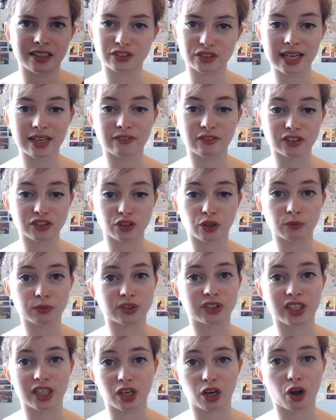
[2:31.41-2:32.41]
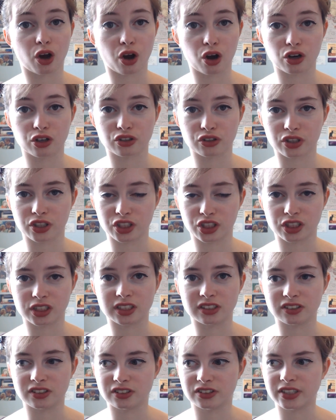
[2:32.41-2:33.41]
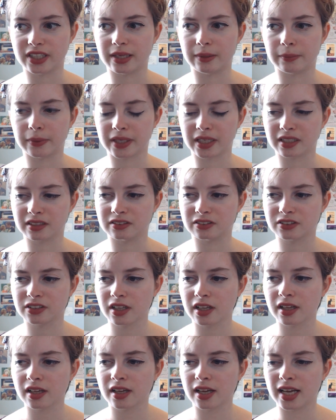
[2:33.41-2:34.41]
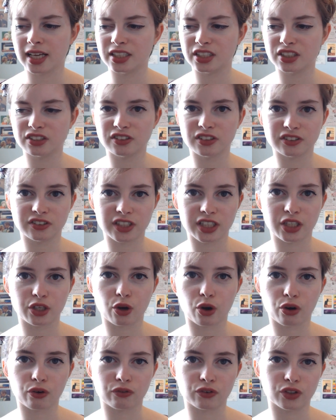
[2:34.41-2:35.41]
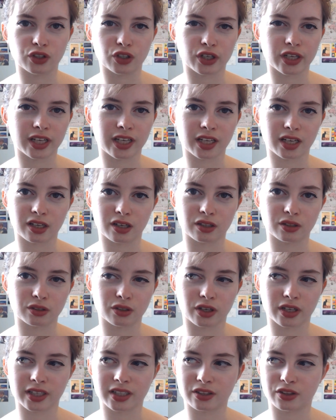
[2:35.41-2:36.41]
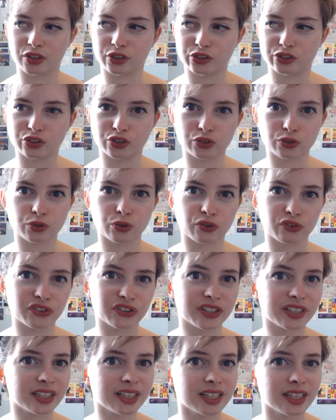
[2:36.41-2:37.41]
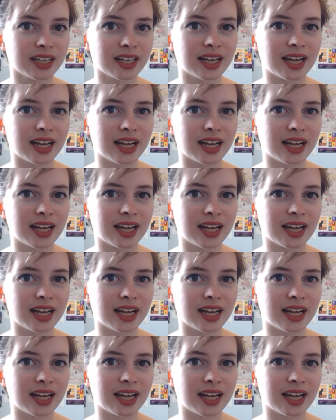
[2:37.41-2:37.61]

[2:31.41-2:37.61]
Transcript: A-level is obviously a lot harder than GCSE because in GCSE you're often looking at like the story